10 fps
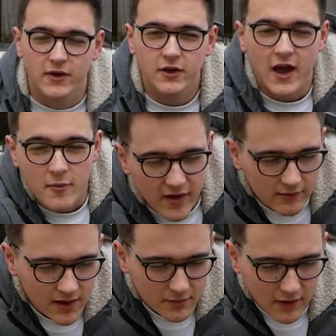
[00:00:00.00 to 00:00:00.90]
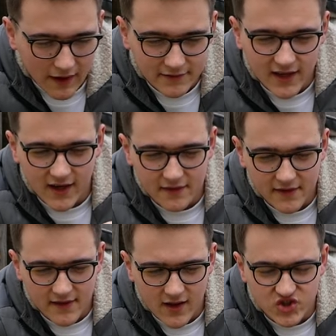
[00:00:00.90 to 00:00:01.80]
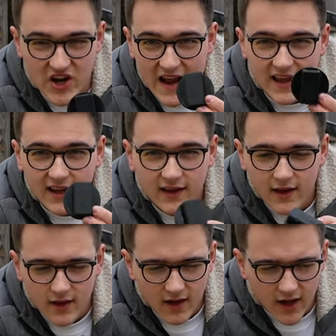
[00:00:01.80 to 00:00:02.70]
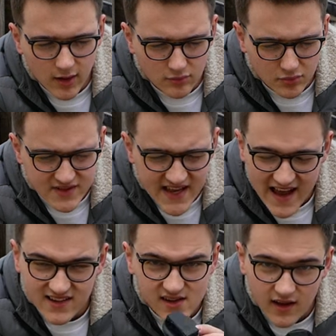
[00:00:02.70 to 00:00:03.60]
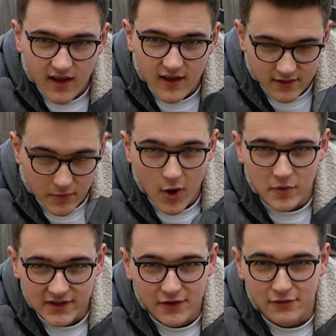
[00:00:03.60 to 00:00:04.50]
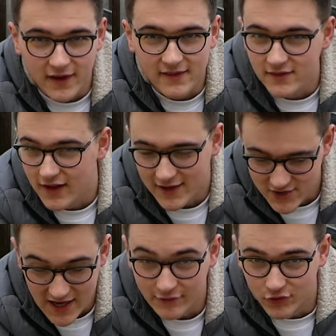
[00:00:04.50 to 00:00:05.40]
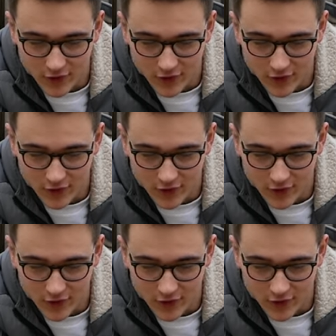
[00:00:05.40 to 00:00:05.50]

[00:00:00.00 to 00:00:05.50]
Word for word: when you get a BMW, you have to get like this uh, jacking um, protector. So I'm hoping this fits. I actually haven't